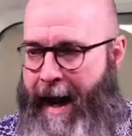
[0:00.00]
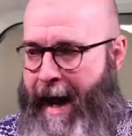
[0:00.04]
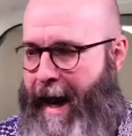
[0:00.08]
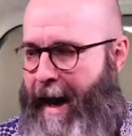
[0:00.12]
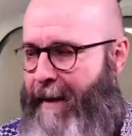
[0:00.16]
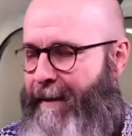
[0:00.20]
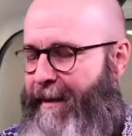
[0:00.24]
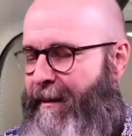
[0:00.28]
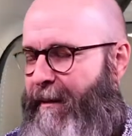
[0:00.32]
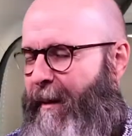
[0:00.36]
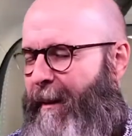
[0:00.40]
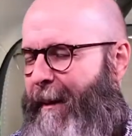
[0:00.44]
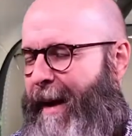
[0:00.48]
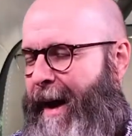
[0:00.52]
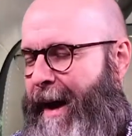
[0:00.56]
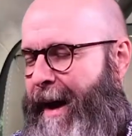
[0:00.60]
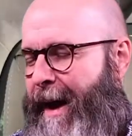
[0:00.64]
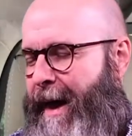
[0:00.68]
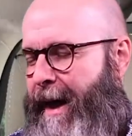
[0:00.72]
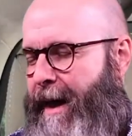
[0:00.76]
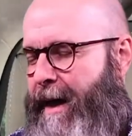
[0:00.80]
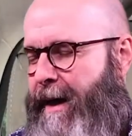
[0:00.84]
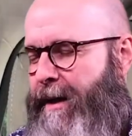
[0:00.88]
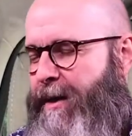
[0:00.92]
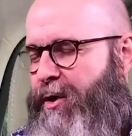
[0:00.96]
And people my
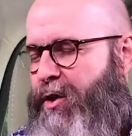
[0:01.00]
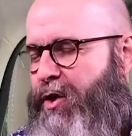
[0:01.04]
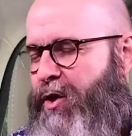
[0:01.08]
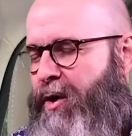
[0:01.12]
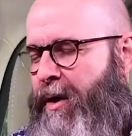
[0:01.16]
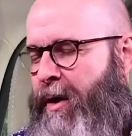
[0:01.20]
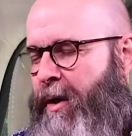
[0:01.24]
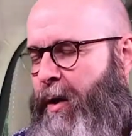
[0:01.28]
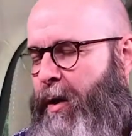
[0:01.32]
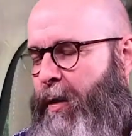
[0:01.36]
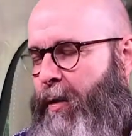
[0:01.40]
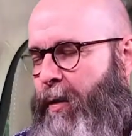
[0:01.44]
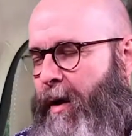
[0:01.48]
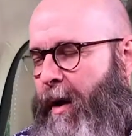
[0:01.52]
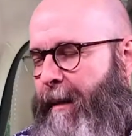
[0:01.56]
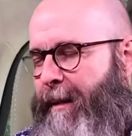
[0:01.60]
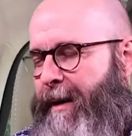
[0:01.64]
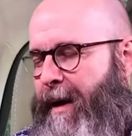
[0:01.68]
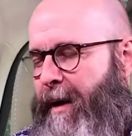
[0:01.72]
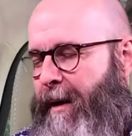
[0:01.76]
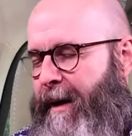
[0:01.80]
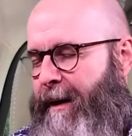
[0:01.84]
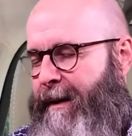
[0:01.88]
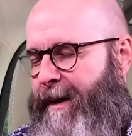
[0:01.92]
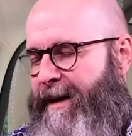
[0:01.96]
age grew up
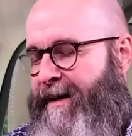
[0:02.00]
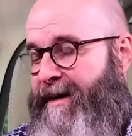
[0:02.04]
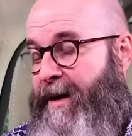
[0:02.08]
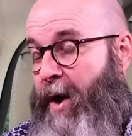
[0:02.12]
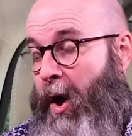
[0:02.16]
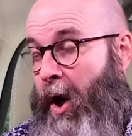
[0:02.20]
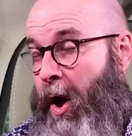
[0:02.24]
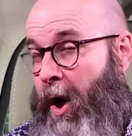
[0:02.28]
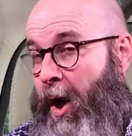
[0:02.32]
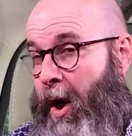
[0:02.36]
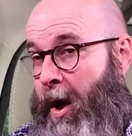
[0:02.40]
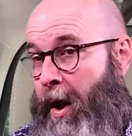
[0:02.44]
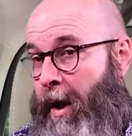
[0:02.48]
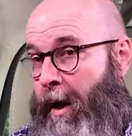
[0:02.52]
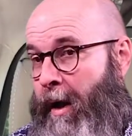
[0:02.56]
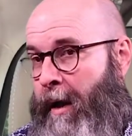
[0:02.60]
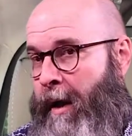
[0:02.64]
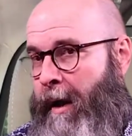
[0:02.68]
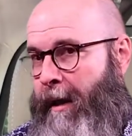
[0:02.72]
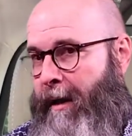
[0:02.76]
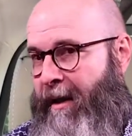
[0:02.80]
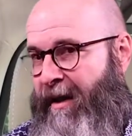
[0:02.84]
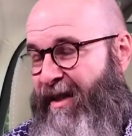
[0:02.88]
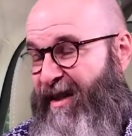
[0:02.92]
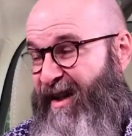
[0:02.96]
hearing this all
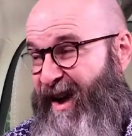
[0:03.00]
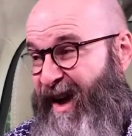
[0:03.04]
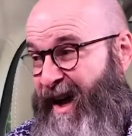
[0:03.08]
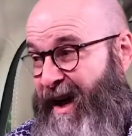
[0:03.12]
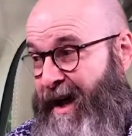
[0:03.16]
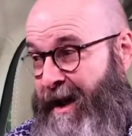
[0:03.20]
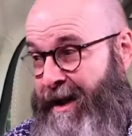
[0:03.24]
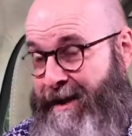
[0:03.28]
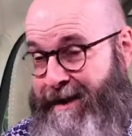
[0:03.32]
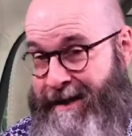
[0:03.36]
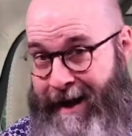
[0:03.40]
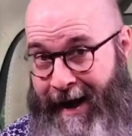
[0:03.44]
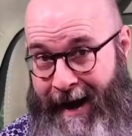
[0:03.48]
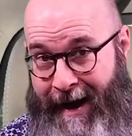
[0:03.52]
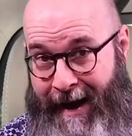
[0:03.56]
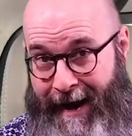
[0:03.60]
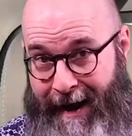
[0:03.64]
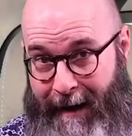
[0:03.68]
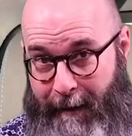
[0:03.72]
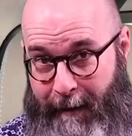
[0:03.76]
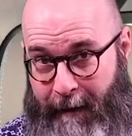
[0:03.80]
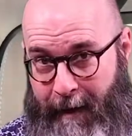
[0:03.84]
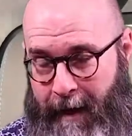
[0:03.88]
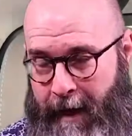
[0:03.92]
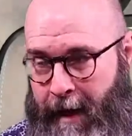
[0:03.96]
the
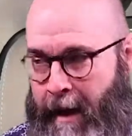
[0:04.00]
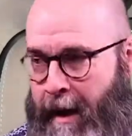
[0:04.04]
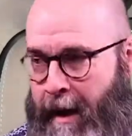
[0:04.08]
time.